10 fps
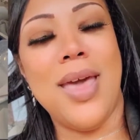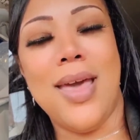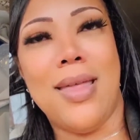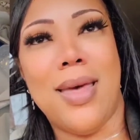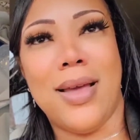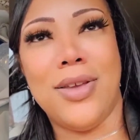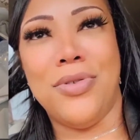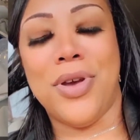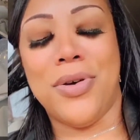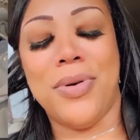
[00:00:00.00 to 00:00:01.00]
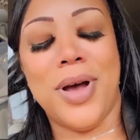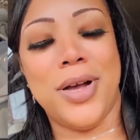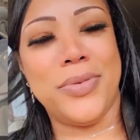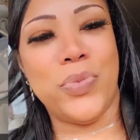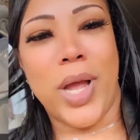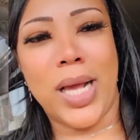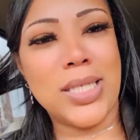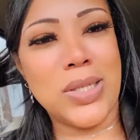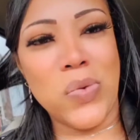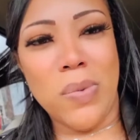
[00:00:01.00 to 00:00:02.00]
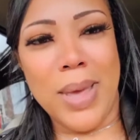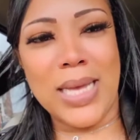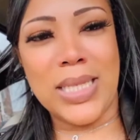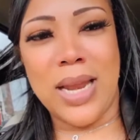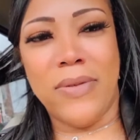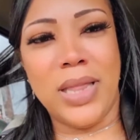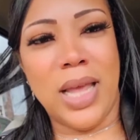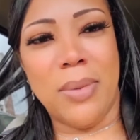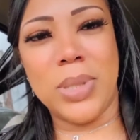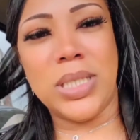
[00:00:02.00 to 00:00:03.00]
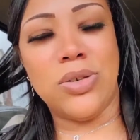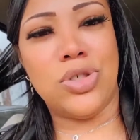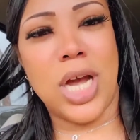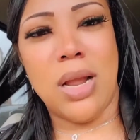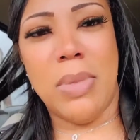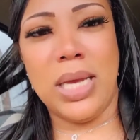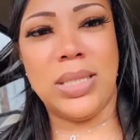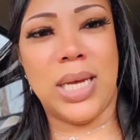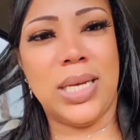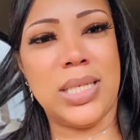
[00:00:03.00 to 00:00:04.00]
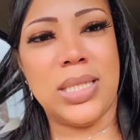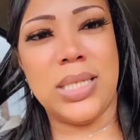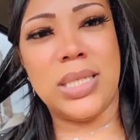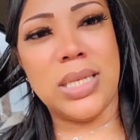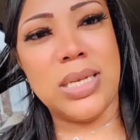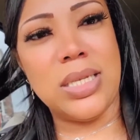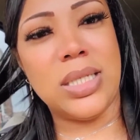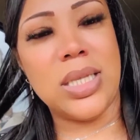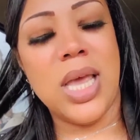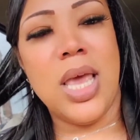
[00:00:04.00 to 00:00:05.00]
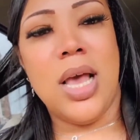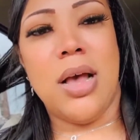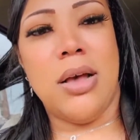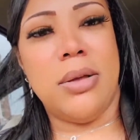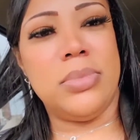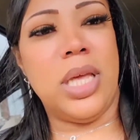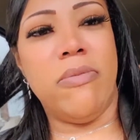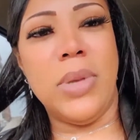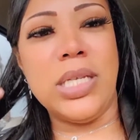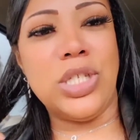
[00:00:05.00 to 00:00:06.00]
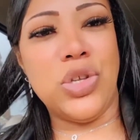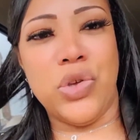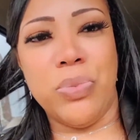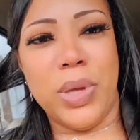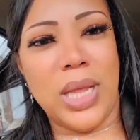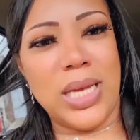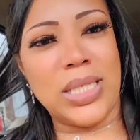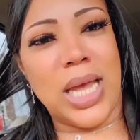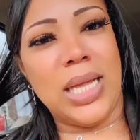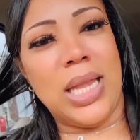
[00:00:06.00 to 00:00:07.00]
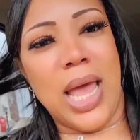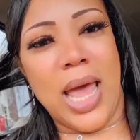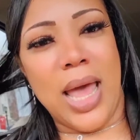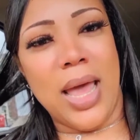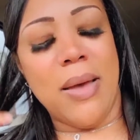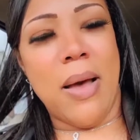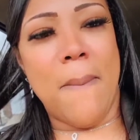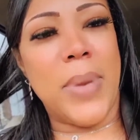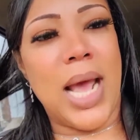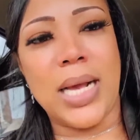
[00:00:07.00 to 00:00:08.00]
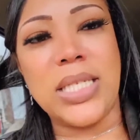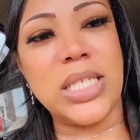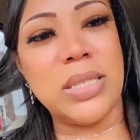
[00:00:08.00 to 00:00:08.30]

and like you know um, wear his little mask and everything but still try to maintain his distance um, give me soup and things like that um, but i could